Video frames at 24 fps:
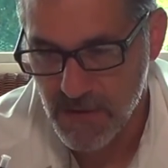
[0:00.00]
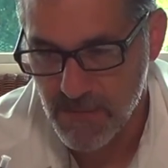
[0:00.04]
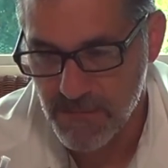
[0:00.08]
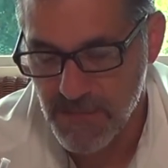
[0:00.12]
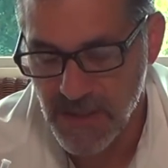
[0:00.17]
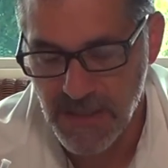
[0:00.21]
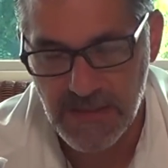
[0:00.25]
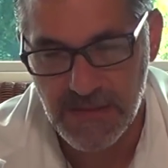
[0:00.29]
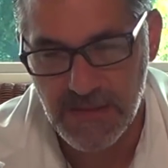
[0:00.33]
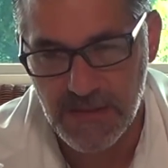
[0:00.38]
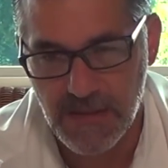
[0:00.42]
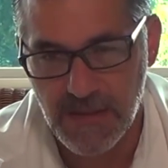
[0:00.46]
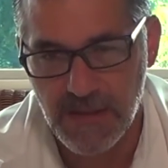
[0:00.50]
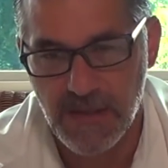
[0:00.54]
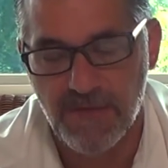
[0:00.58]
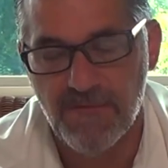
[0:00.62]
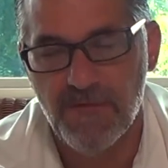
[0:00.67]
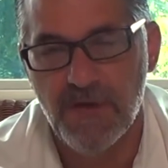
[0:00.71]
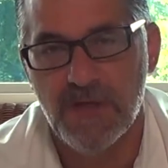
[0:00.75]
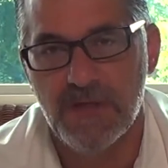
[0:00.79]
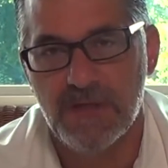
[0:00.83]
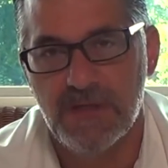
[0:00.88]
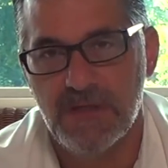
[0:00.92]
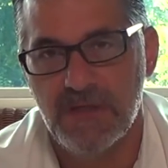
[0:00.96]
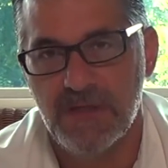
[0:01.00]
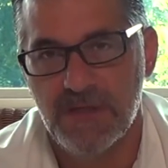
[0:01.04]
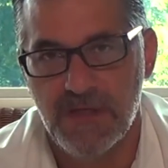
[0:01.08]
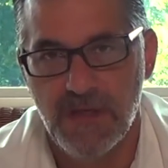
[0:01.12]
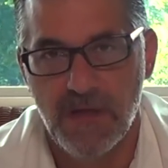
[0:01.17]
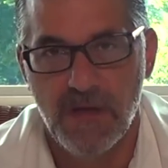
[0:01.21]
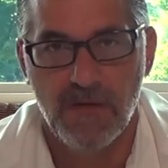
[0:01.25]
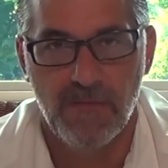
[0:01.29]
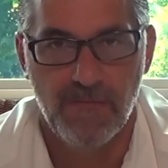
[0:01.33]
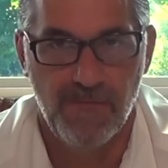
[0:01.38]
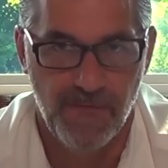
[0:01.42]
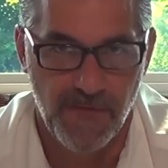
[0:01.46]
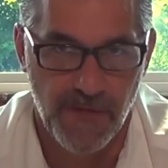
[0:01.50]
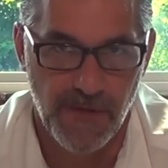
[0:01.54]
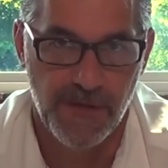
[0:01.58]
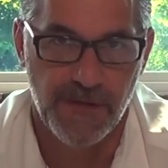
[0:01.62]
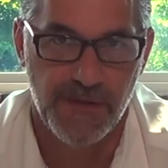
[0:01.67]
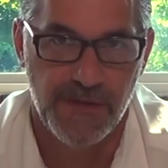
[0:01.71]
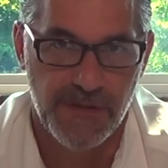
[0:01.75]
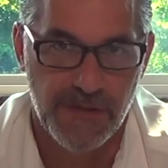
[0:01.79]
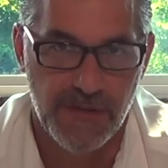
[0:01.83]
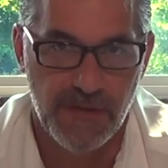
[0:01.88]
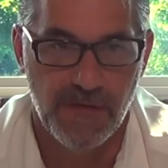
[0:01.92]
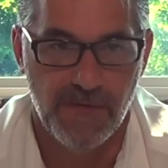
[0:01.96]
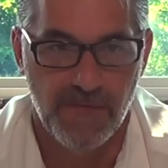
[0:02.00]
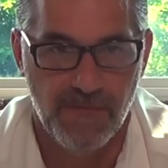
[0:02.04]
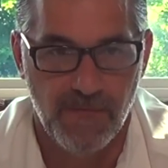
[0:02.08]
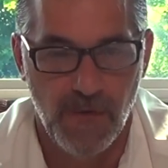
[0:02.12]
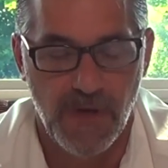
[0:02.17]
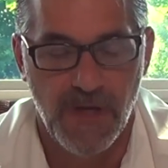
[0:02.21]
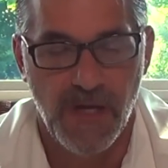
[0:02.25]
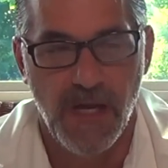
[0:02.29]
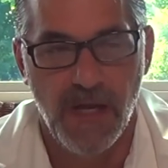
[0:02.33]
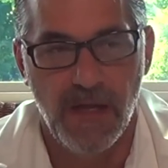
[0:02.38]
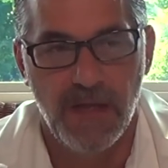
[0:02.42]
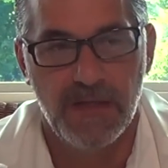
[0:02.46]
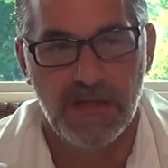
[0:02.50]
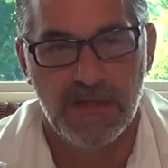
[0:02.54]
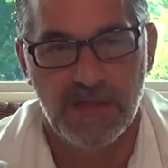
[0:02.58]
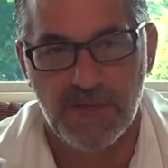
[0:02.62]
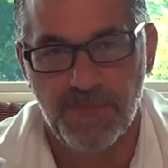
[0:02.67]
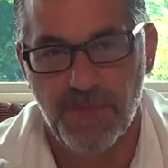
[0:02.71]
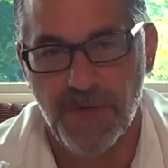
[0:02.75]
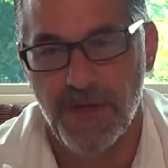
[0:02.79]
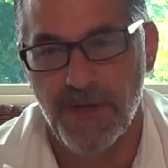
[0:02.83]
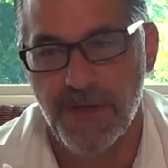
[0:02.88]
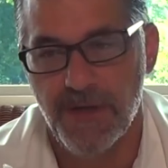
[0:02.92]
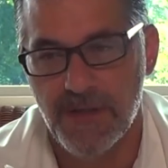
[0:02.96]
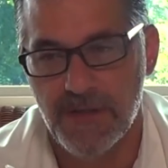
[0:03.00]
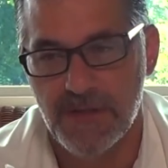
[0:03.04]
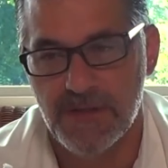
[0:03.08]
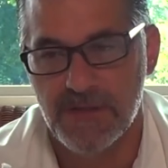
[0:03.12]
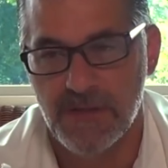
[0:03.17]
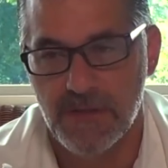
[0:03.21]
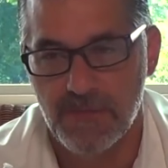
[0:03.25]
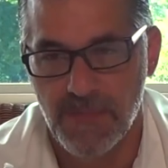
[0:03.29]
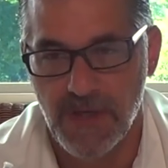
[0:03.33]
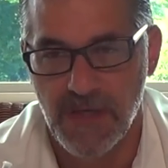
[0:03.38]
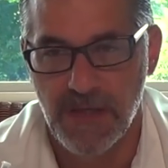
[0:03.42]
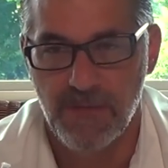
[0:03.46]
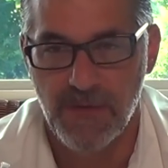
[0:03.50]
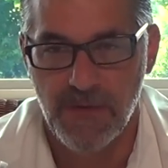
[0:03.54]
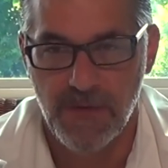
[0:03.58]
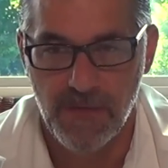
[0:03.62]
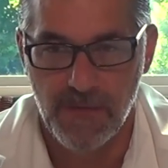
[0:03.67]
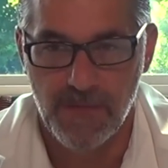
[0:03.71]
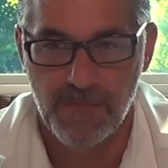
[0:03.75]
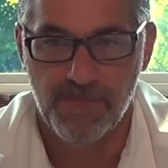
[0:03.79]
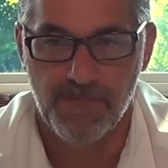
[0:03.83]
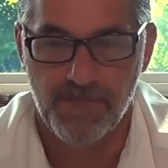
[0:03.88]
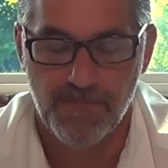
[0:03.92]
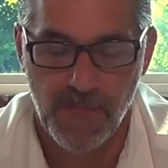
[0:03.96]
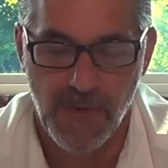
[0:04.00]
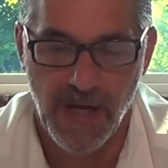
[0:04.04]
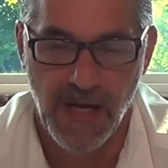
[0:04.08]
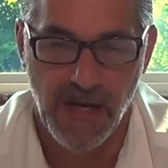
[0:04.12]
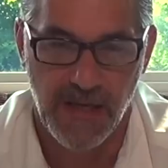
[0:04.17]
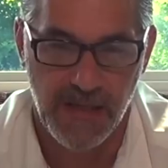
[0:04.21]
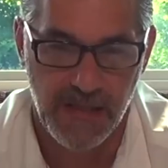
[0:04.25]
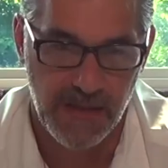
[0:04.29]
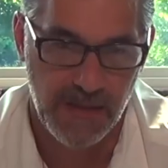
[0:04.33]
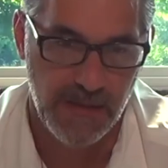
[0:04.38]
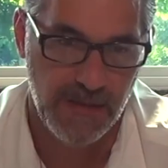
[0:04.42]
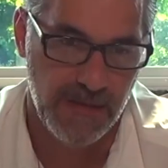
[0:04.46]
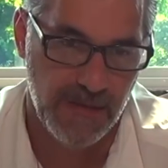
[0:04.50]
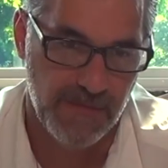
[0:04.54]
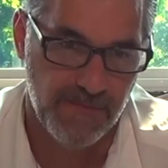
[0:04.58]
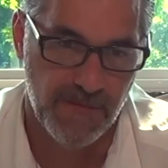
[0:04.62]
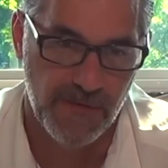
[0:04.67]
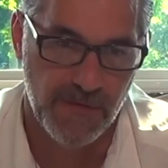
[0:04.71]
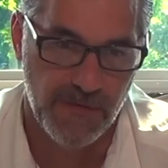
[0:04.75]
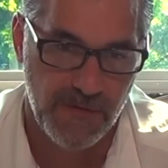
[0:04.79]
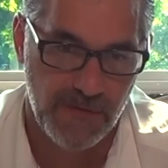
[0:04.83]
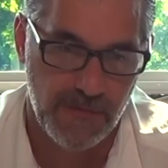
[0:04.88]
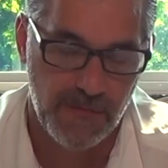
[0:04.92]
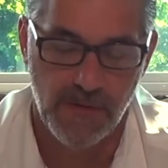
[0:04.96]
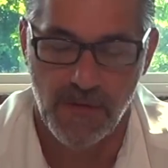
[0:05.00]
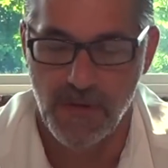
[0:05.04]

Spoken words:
basically give you a detailed version of what I experienced, and maybe I can even